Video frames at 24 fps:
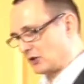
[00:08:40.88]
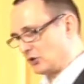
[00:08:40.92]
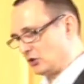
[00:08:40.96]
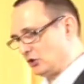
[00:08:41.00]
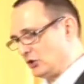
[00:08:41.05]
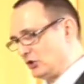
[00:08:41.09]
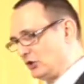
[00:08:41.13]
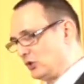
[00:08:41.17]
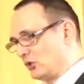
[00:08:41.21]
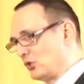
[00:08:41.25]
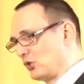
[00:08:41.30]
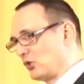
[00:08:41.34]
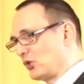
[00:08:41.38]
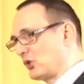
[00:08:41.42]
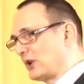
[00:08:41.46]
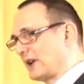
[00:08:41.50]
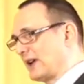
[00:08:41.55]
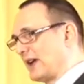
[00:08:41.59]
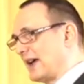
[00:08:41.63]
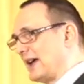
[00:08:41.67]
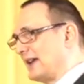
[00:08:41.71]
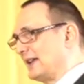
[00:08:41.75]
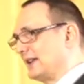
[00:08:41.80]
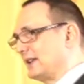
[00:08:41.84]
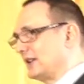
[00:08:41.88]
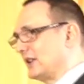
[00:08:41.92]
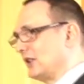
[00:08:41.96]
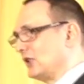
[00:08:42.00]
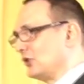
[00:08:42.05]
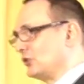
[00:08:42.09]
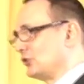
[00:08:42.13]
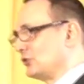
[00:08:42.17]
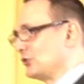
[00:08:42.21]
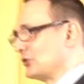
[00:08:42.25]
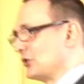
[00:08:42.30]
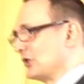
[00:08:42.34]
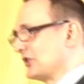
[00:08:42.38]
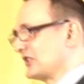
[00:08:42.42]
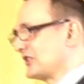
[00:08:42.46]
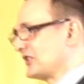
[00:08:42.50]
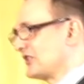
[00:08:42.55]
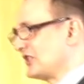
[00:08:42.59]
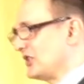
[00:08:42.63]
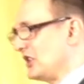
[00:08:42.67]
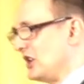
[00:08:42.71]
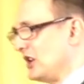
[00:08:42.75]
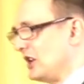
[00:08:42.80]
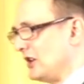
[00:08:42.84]
you can
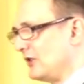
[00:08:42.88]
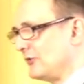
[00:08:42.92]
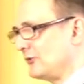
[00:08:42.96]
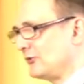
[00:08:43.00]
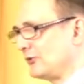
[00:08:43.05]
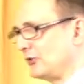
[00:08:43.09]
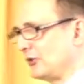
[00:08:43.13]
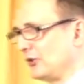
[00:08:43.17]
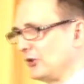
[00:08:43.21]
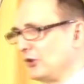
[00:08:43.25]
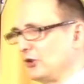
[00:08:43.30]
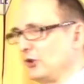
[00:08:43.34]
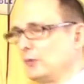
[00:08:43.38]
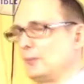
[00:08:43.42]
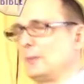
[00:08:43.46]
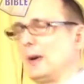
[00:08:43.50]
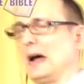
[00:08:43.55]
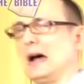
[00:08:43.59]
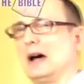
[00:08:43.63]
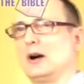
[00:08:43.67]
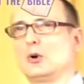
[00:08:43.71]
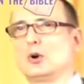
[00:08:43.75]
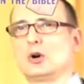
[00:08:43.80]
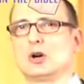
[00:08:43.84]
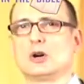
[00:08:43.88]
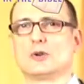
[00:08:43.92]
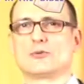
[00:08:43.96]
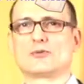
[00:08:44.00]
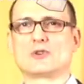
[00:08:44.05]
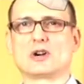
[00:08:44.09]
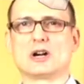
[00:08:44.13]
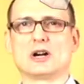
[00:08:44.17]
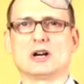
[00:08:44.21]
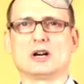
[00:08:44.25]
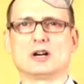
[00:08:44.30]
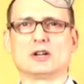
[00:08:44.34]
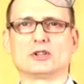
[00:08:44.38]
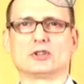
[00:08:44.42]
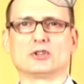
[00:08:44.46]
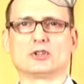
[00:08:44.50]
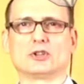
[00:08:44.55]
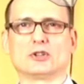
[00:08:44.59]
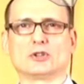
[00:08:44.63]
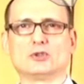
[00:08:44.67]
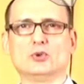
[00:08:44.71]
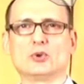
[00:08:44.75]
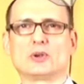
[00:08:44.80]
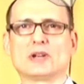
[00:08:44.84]
receive the power of
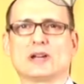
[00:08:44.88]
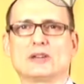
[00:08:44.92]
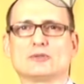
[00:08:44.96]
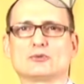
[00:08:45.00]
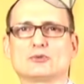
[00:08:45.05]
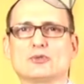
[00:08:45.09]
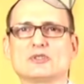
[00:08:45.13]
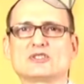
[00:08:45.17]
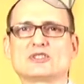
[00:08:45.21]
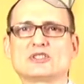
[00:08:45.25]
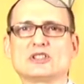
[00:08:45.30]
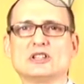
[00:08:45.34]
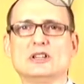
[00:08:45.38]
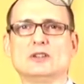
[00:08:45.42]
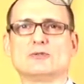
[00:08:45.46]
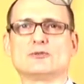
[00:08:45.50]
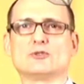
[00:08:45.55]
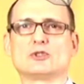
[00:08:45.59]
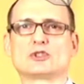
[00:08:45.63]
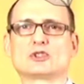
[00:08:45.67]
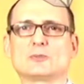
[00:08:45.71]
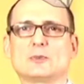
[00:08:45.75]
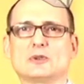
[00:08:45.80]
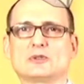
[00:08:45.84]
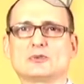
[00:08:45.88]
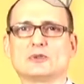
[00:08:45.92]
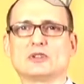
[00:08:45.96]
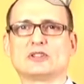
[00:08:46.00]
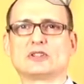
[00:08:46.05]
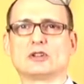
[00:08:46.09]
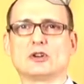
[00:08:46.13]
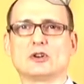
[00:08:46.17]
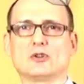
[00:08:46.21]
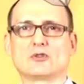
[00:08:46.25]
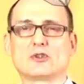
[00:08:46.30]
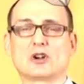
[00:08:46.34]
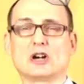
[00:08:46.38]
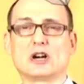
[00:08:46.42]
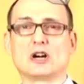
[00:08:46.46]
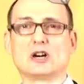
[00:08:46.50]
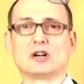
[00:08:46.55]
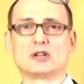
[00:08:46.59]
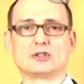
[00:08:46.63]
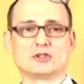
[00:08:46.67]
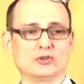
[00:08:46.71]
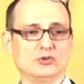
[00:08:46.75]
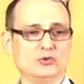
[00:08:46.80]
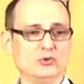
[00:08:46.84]
God, you can receive the Spirit of
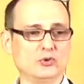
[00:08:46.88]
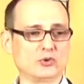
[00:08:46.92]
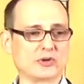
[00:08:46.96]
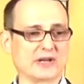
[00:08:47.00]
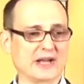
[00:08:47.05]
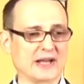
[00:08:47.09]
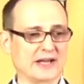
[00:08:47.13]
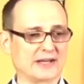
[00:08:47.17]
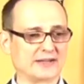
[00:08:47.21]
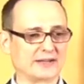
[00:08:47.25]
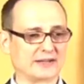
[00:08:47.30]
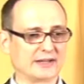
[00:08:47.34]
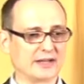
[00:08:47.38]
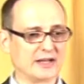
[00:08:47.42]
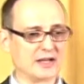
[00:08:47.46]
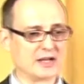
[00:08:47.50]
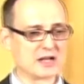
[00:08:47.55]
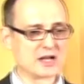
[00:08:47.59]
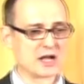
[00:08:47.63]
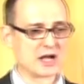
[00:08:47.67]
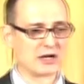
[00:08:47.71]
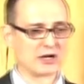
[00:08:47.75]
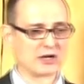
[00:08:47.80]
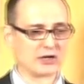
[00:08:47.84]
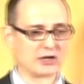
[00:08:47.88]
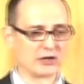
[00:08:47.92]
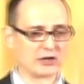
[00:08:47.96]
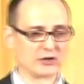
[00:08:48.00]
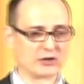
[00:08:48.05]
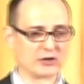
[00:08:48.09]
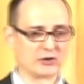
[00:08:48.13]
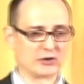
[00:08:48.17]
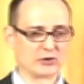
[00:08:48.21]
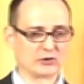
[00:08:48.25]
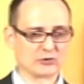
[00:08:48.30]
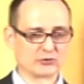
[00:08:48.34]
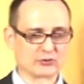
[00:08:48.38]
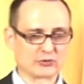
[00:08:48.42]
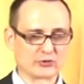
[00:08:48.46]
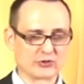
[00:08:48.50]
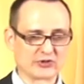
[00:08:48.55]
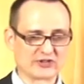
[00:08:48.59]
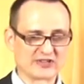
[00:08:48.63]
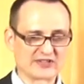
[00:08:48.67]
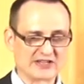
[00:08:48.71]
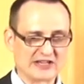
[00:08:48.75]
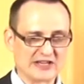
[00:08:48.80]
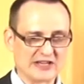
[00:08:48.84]
God, you can uh,
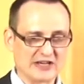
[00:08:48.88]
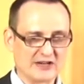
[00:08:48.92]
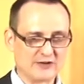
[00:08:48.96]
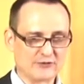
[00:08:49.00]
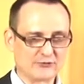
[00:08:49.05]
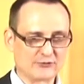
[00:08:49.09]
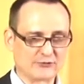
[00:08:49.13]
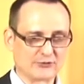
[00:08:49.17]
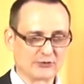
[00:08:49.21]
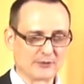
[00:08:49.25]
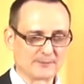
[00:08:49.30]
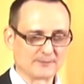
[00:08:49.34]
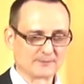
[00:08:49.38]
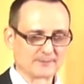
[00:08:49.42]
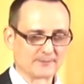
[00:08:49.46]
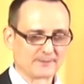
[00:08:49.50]
receive